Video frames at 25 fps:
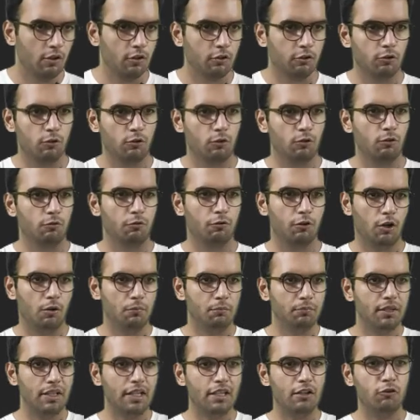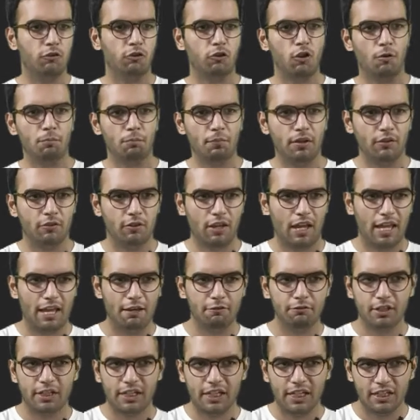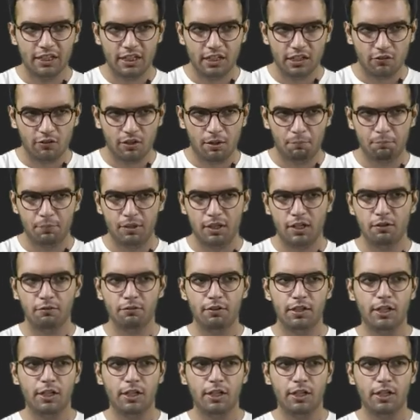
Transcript: So from these topics I have created a separate